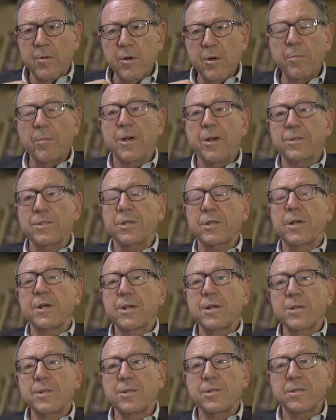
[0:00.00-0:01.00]
we must
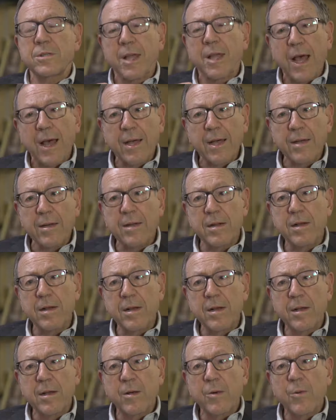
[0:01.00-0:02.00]
stand
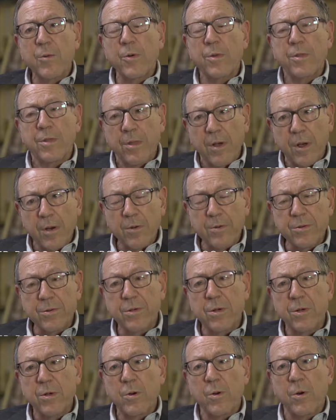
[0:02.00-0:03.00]
with
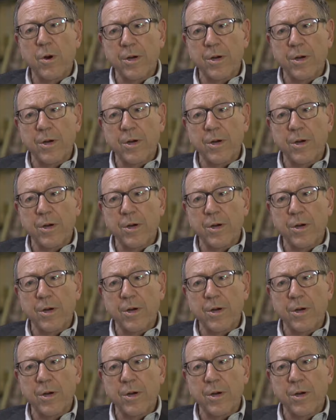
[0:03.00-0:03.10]
those